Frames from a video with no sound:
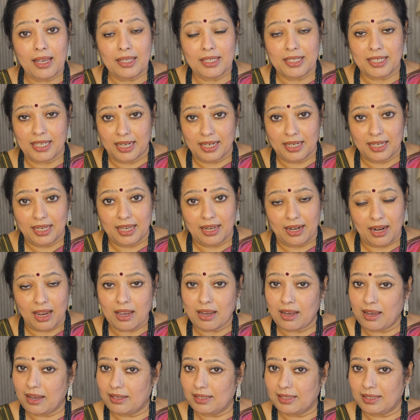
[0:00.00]
Janya
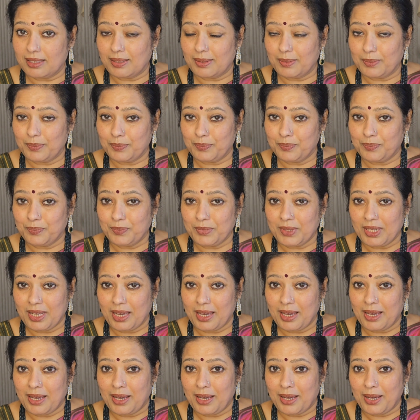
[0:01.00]
ragas.
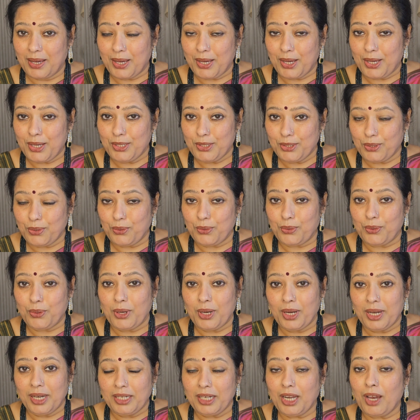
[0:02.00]
So
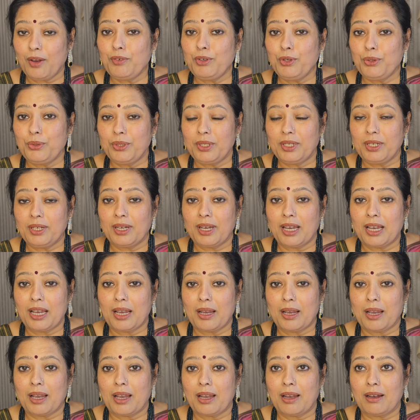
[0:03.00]
now you
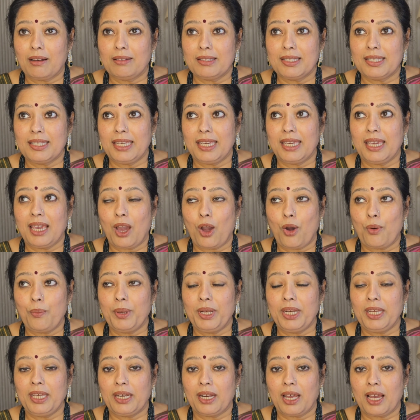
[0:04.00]
see how
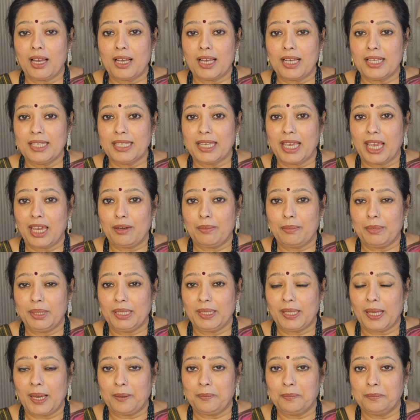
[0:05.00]
many ragas can be
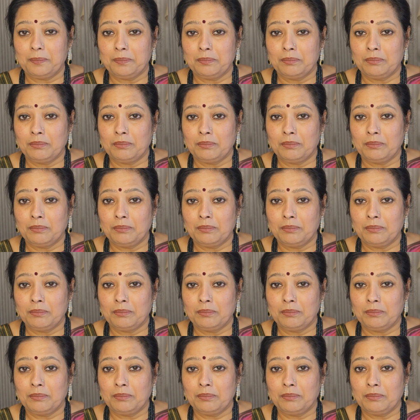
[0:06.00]
there.